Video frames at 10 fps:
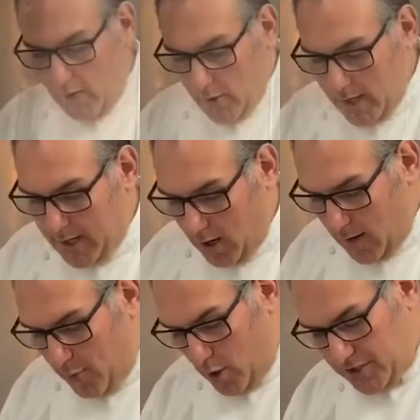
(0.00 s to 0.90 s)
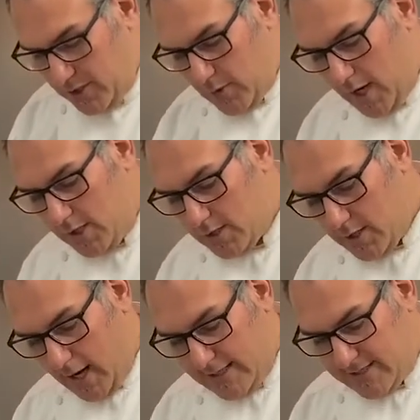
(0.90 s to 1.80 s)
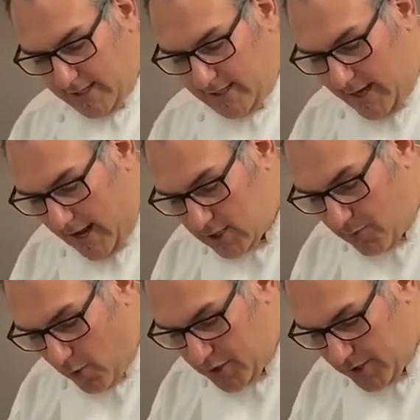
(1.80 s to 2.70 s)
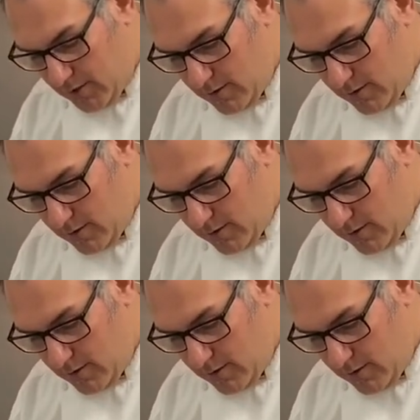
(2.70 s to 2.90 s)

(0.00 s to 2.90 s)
we're going to cut our portions. We're going to cut a 16-ounce portion.